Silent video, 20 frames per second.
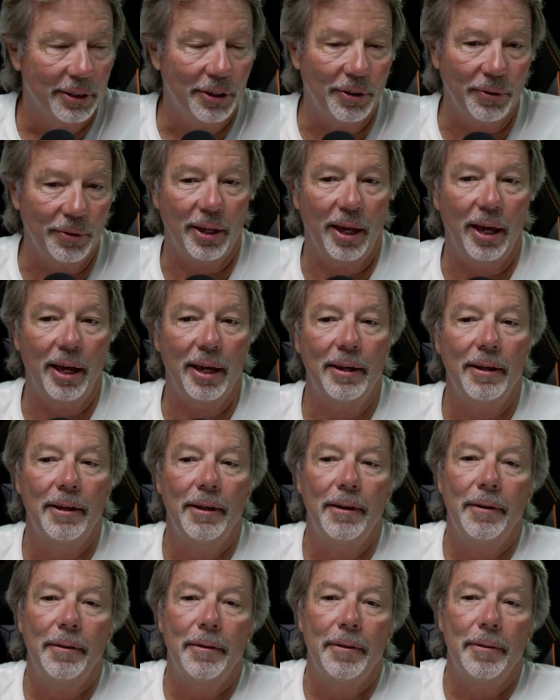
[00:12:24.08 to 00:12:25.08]
Okay.
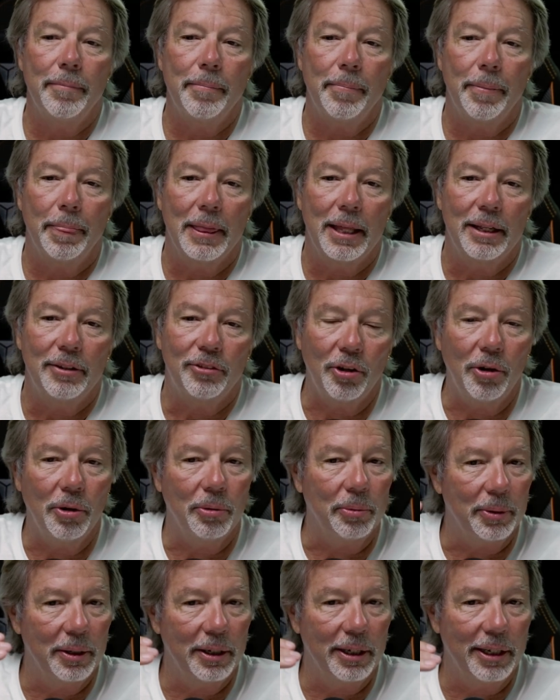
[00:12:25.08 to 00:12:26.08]
So
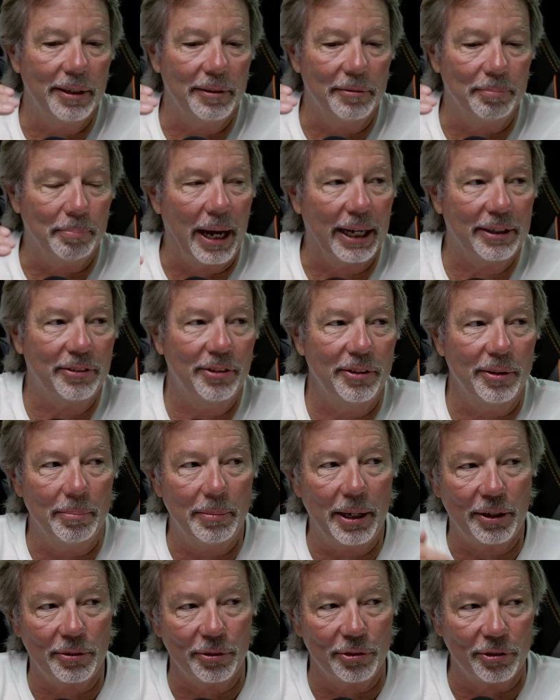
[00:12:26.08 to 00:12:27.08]
back to the
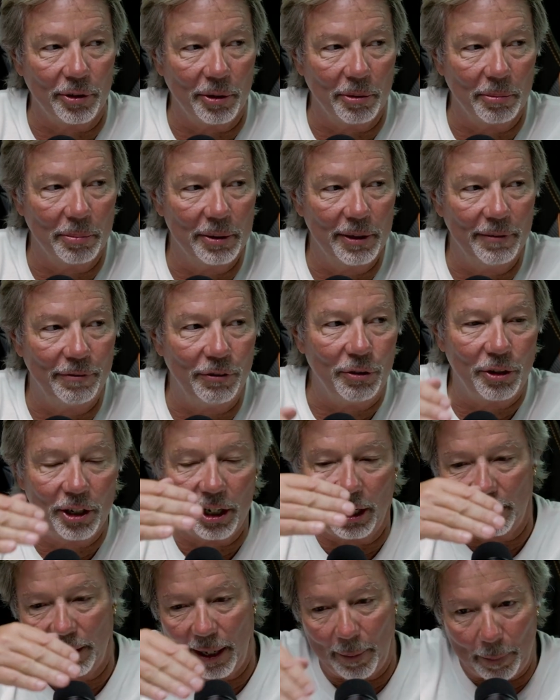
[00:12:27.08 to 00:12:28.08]
microscope. If you
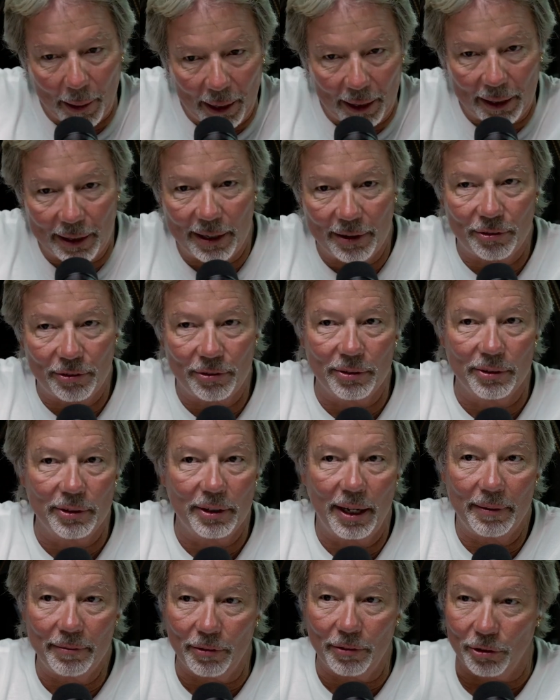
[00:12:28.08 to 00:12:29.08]
cut that polyester in
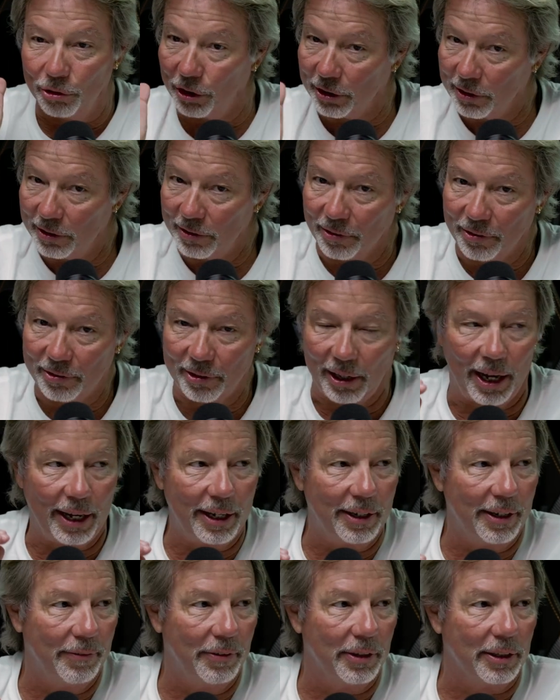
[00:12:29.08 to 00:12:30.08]
that, looked at the side
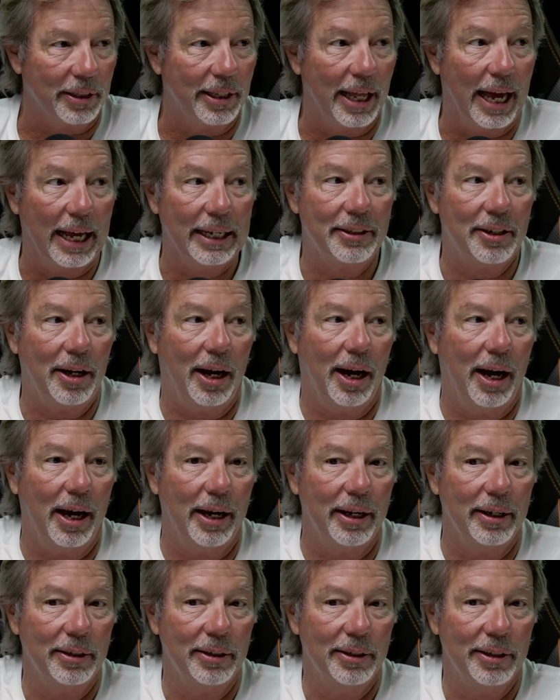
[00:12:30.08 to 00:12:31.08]
of it, that
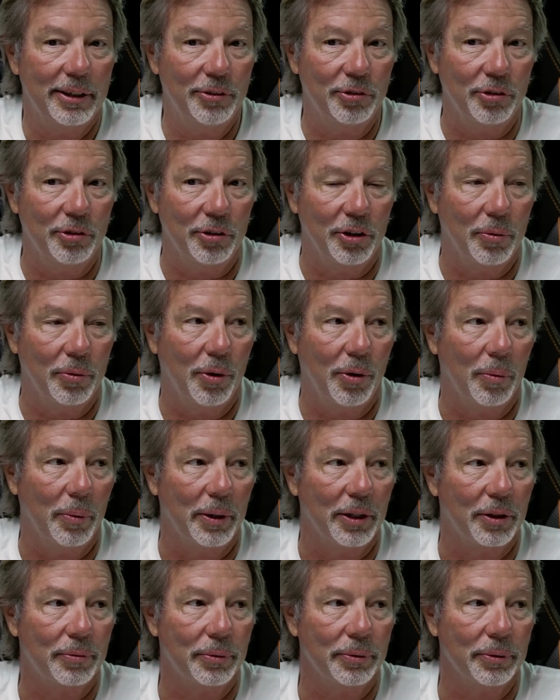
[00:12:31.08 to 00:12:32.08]
dye is going to go all the way
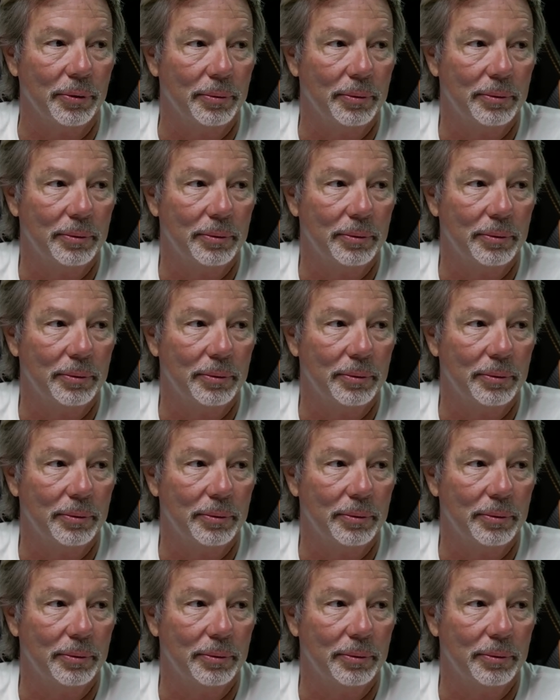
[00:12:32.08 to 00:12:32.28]
through.